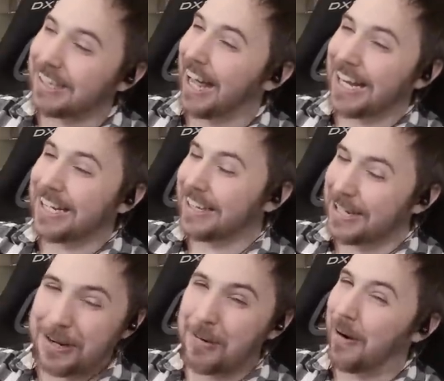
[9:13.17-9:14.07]
like the
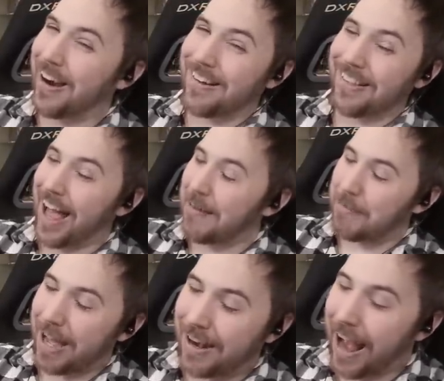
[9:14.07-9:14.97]
new one a lot
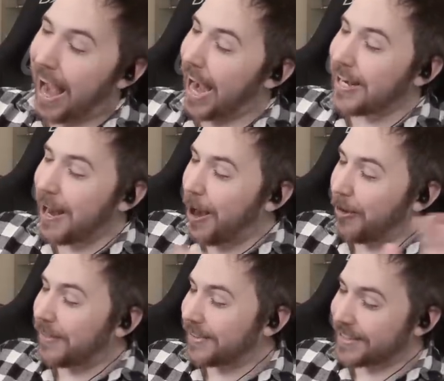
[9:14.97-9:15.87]
better. I
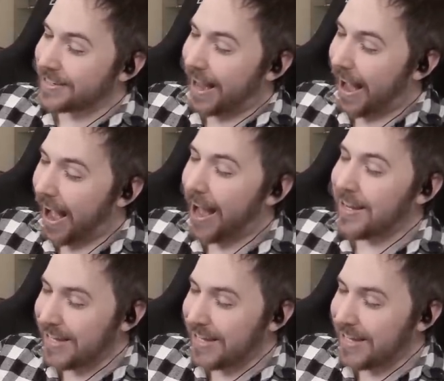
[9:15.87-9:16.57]
know this is a hot